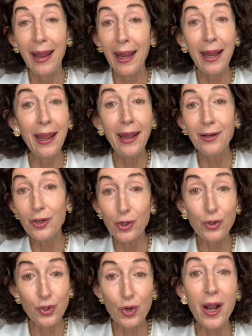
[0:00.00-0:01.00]
and
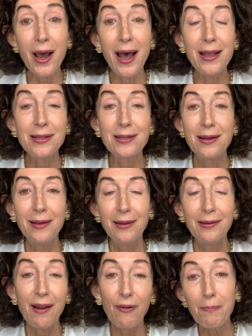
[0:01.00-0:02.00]
your trust,
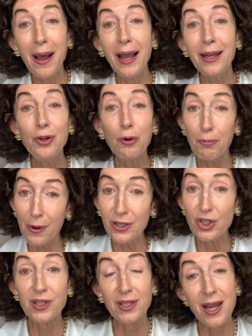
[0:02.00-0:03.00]
never mind your
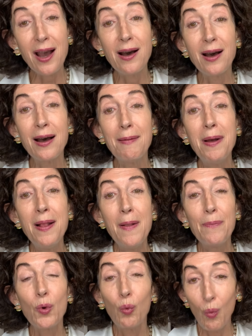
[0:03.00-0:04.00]
precious time,
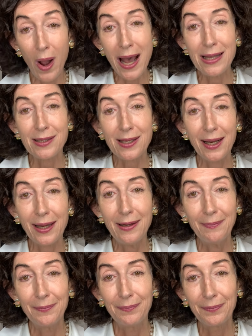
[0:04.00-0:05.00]
wisely.
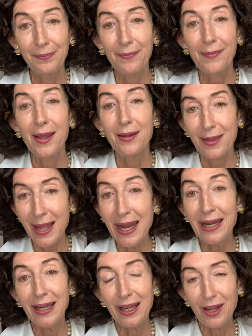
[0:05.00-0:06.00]

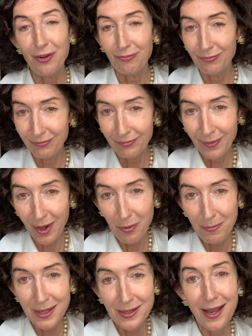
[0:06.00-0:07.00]
Thank you. Hope this